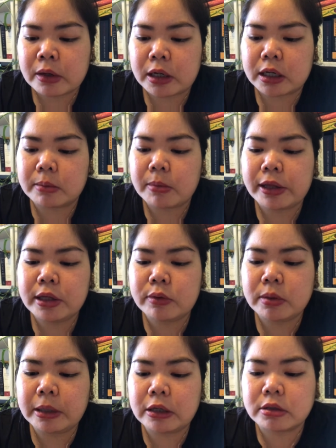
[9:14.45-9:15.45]
I think we
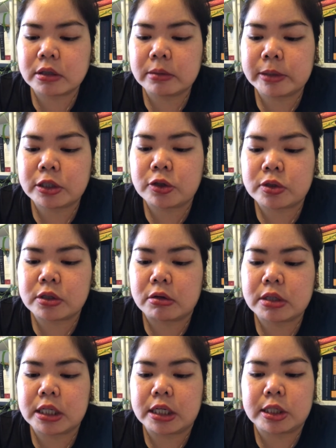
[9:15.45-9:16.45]
made ours a little bit too
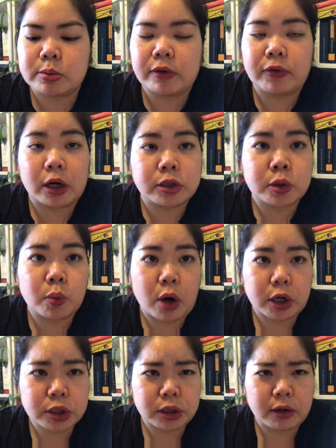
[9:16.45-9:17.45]
salty because we forgot to
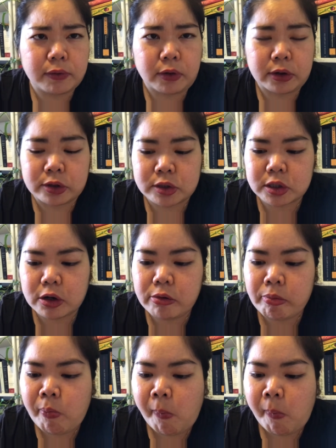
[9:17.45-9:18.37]
wash off all the salt.